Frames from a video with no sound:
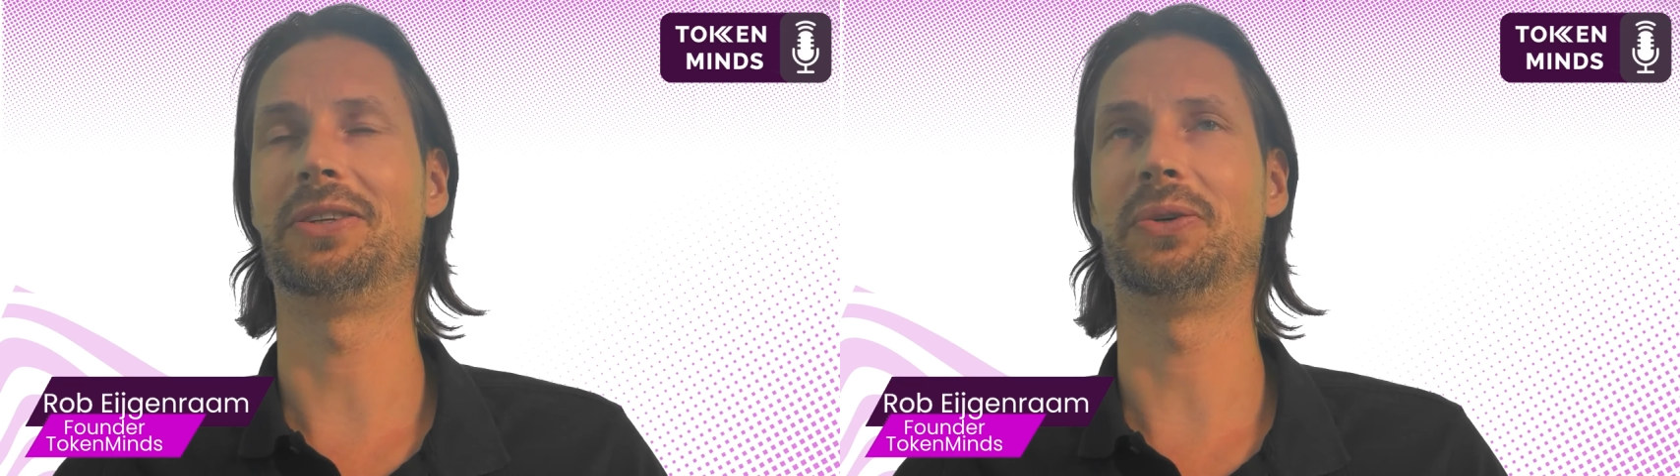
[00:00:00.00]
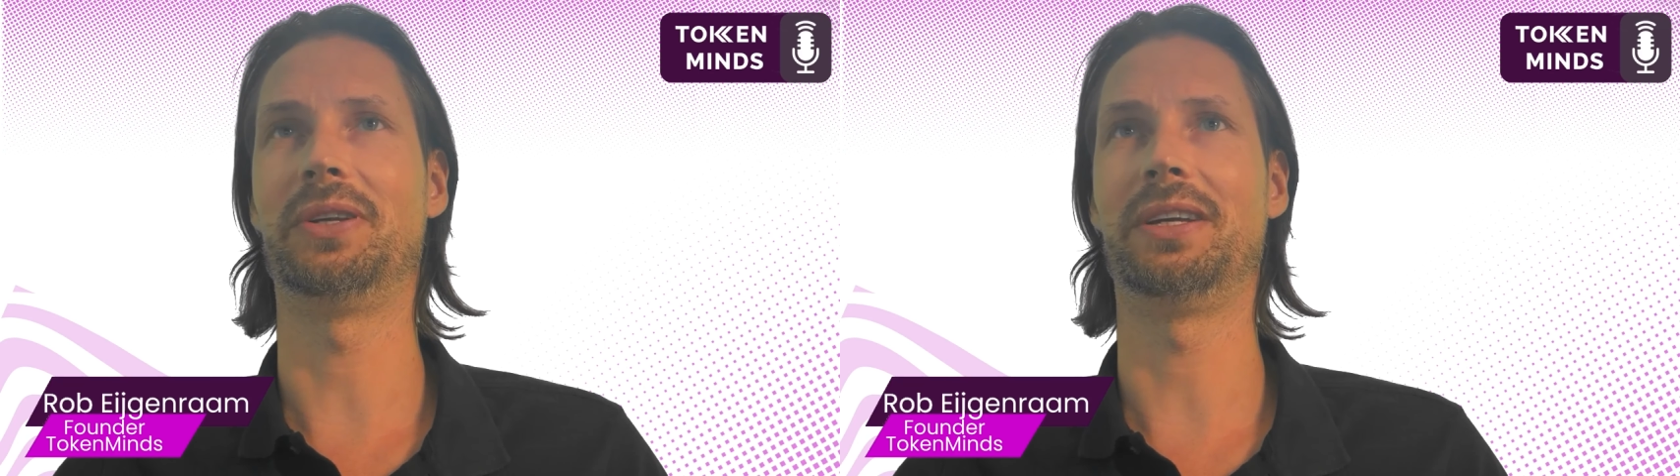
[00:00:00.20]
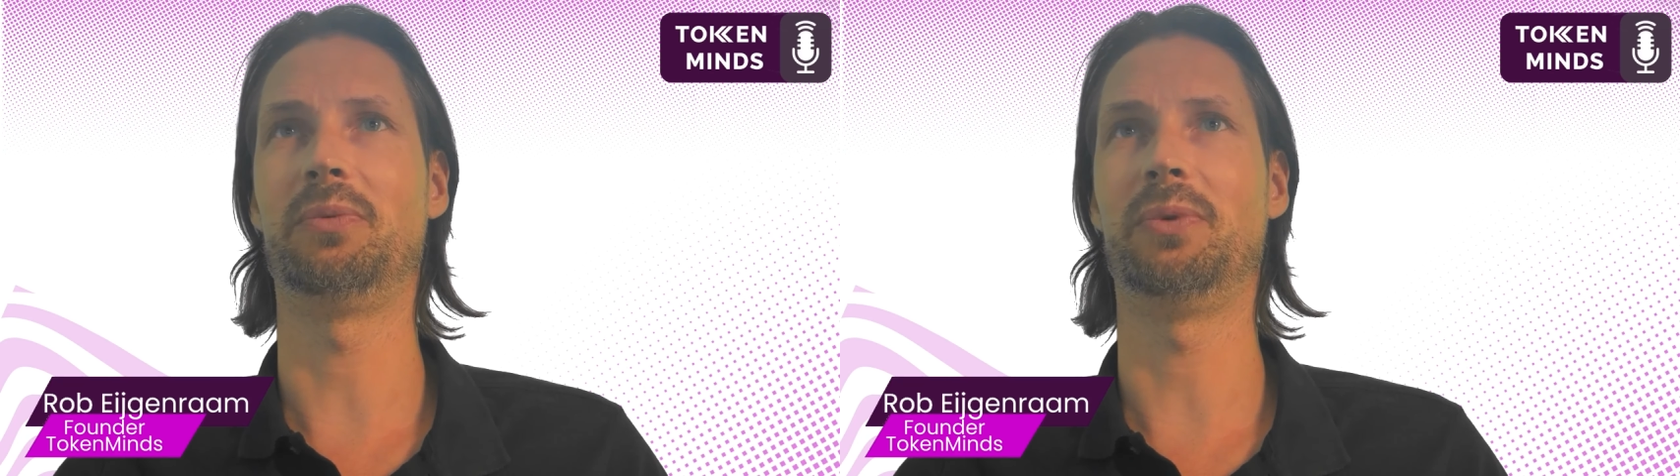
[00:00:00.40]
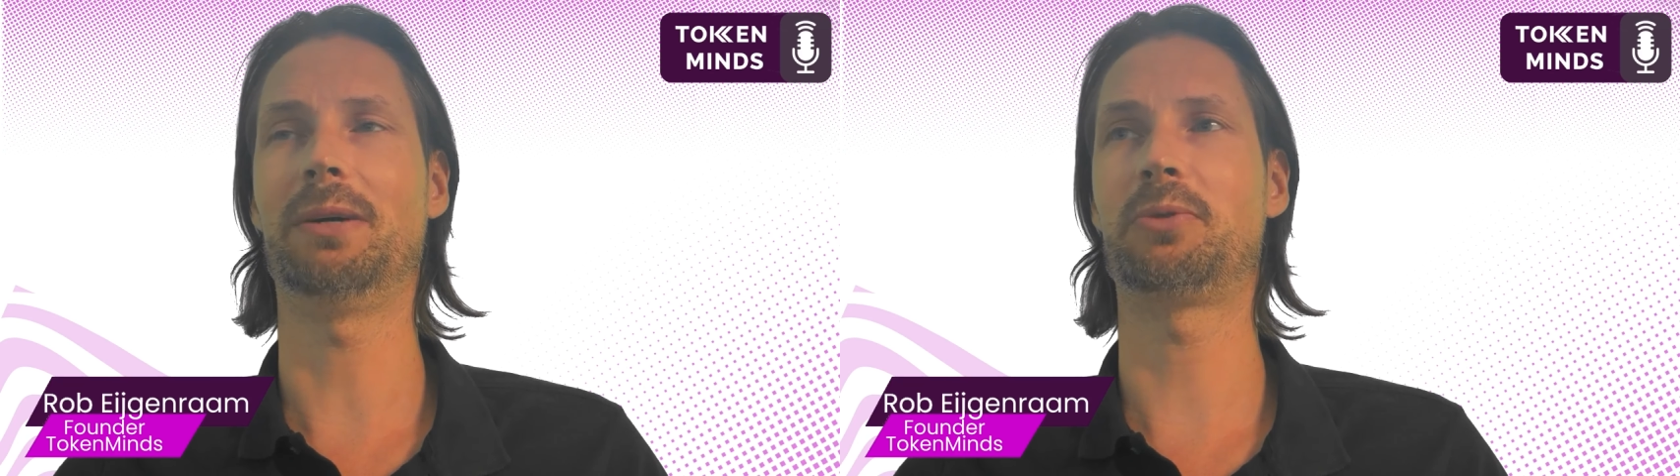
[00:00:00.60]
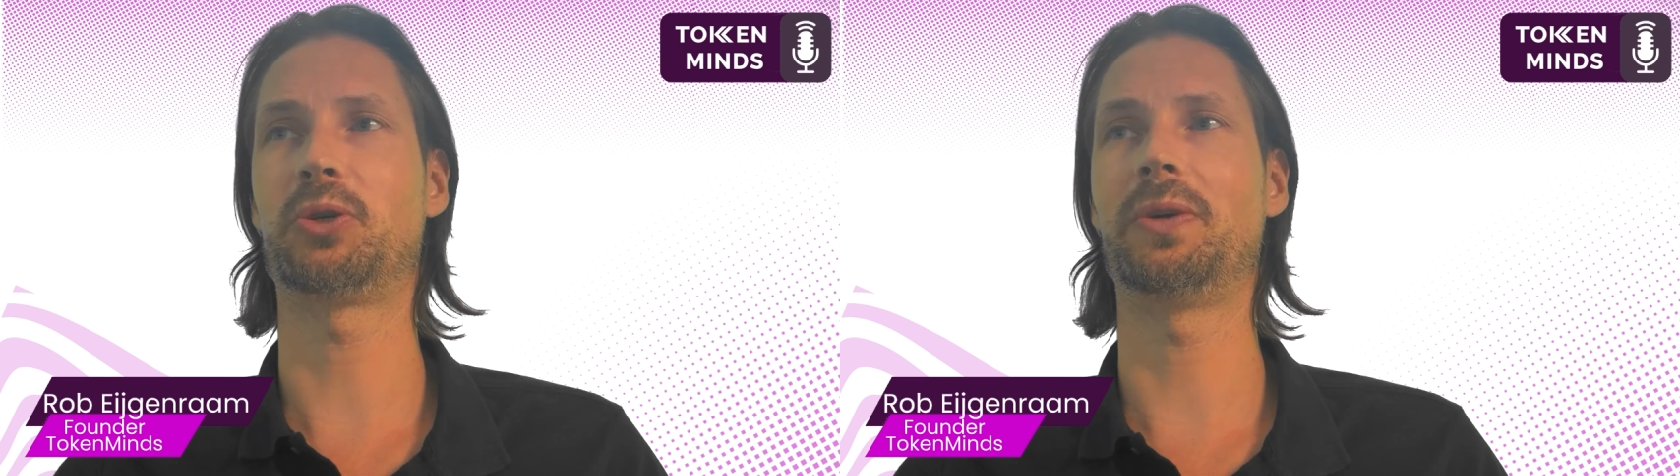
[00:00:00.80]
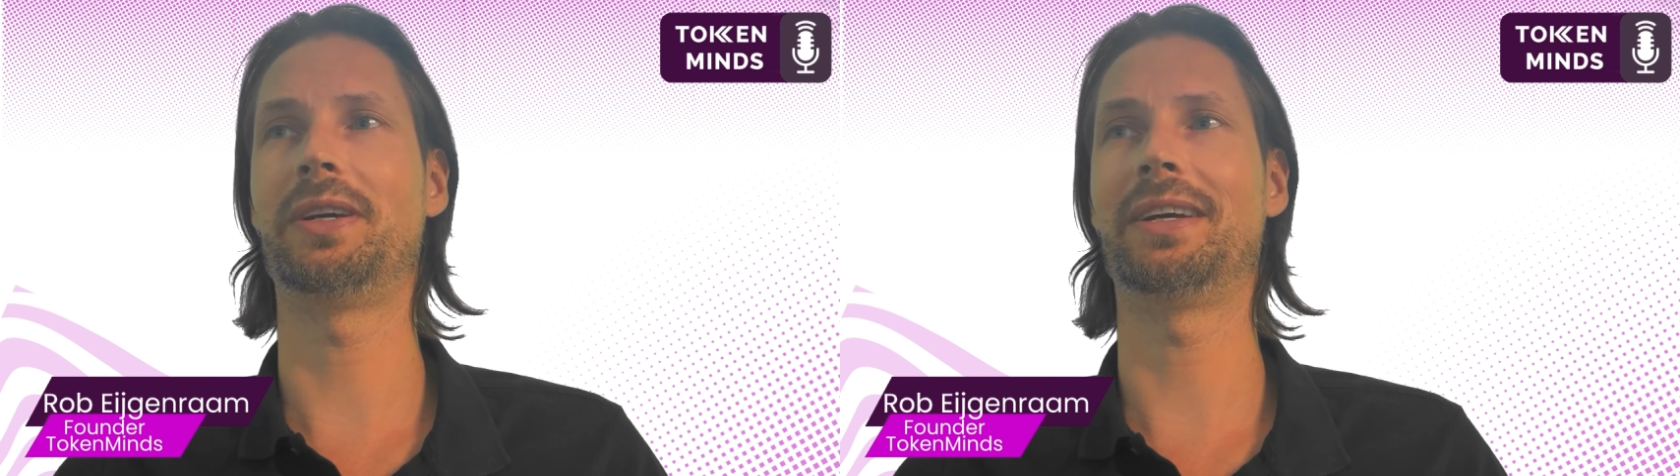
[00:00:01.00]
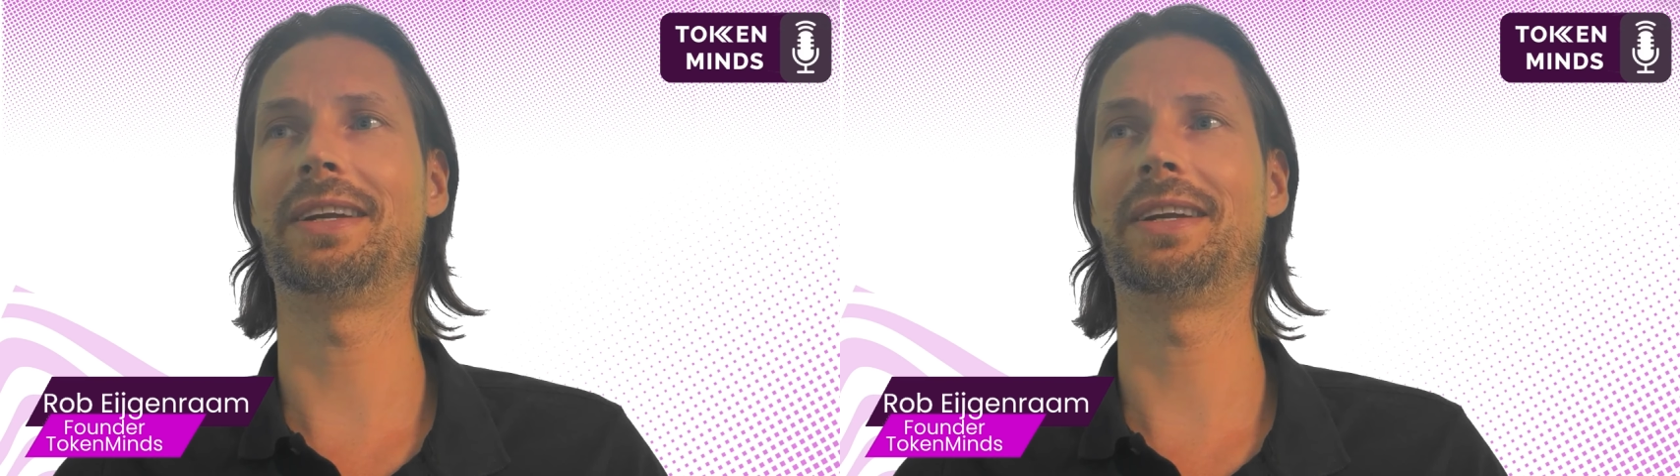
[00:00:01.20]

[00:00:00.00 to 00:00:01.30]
to the Web3